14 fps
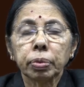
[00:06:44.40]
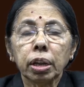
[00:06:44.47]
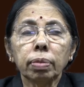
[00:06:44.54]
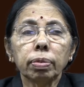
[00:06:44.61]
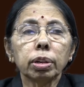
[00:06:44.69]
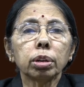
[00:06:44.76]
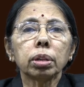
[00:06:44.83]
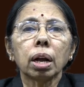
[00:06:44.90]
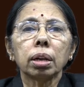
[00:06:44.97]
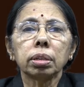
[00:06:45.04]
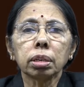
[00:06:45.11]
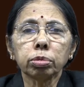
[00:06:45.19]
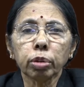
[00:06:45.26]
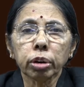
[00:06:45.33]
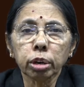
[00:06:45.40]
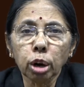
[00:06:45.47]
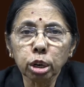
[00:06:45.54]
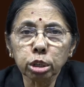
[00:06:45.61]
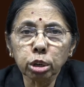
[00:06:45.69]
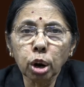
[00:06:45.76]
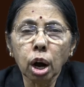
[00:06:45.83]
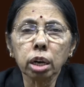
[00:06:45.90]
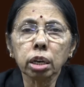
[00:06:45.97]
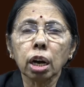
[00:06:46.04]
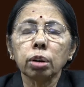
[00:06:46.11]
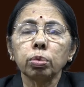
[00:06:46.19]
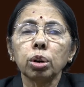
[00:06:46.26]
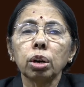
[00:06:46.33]
Even though the others were not caught
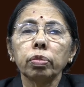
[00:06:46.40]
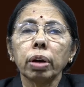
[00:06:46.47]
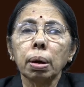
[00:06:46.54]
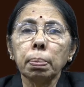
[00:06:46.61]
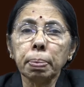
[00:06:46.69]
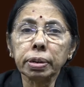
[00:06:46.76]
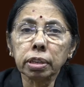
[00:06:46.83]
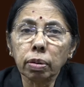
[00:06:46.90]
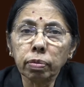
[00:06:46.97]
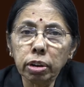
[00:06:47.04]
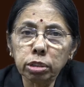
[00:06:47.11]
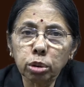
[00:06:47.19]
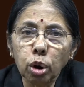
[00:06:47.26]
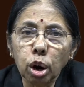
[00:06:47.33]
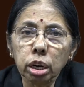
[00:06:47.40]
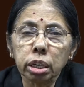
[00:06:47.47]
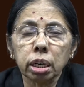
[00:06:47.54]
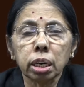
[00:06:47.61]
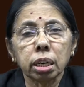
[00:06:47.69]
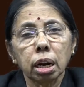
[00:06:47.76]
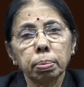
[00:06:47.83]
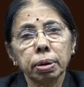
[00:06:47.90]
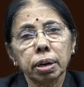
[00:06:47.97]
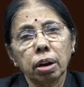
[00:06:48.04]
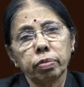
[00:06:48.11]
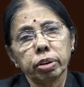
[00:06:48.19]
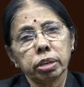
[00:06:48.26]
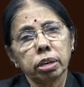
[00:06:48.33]
and only one person was caught, he can be
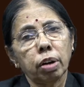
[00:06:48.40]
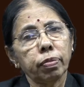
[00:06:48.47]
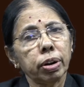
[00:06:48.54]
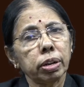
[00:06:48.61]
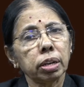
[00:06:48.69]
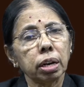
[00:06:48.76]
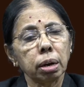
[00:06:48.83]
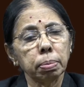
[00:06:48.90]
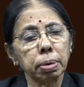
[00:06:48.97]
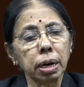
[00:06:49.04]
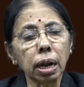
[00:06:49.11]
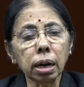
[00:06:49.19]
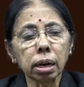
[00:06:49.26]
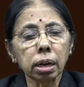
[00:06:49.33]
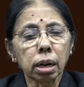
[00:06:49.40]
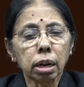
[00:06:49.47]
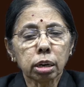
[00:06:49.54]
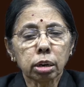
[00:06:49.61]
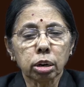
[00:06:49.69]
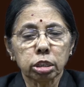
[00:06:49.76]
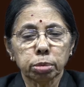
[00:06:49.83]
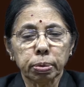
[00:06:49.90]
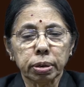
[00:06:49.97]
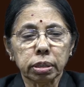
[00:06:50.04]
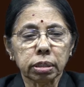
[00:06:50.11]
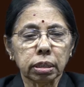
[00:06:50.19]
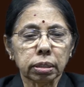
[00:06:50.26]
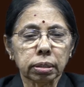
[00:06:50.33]
convicted for the criminal
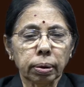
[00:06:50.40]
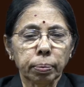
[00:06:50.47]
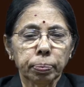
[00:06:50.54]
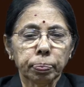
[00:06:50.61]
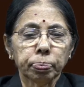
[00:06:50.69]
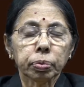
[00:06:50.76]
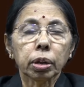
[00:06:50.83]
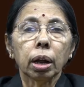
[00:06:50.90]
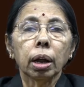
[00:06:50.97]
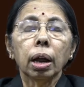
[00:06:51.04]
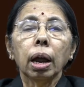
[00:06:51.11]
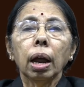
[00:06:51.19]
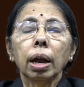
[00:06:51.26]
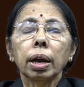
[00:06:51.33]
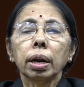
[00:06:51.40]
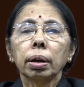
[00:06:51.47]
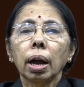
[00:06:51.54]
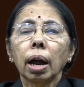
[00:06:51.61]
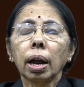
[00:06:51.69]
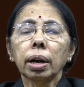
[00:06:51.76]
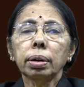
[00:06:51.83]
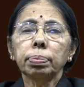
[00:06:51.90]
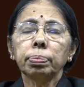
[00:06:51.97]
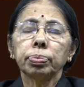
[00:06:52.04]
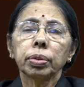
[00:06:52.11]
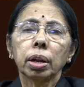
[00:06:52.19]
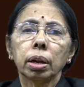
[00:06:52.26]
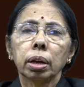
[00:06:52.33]
conspiracies. And
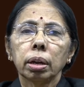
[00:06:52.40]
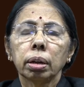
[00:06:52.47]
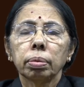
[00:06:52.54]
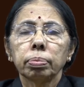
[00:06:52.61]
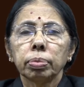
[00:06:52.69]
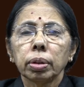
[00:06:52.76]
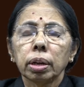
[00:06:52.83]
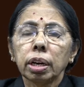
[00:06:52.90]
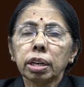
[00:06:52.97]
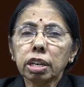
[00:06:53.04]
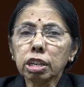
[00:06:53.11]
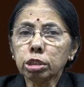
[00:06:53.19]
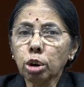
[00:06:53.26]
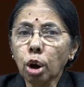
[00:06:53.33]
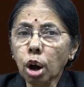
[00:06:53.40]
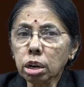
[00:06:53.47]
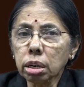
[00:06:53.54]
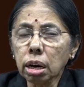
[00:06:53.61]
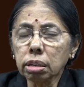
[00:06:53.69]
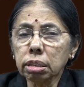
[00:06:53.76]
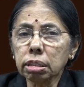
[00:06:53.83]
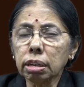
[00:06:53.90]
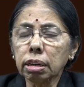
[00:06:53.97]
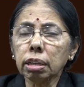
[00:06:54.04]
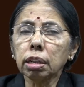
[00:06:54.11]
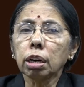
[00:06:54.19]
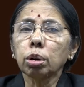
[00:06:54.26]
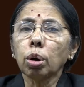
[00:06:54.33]
it is not
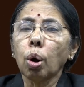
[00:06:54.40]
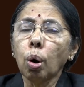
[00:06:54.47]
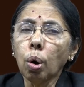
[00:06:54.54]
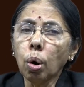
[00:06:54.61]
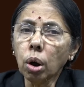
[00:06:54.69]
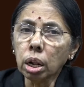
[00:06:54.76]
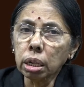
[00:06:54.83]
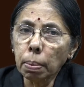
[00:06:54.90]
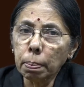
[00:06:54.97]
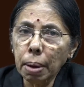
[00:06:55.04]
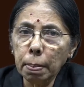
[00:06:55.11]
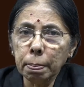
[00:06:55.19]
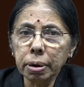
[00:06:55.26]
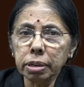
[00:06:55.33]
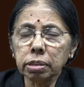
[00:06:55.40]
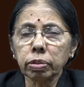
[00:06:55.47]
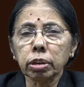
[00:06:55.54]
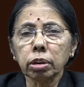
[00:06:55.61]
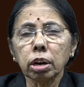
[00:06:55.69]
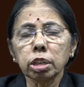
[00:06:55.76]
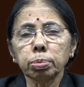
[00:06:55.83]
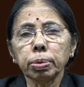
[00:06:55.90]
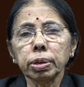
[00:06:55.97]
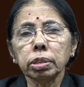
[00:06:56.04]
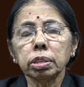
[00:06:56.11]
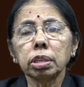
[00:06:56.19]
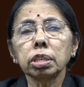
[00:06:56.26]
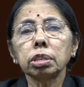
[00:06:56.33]
necessary that all the members of the
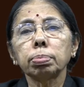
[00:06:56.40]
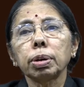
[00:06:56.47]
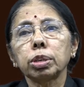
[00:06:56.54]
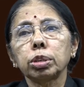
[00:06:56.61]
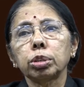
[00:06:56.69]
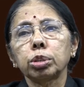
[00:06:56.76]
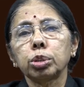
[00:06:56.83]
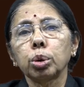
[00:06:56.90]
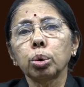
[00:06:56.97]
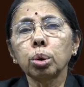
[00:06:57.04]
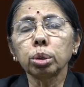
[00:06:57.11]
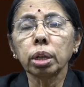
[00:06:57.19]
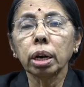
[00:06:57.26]
conspiracies must know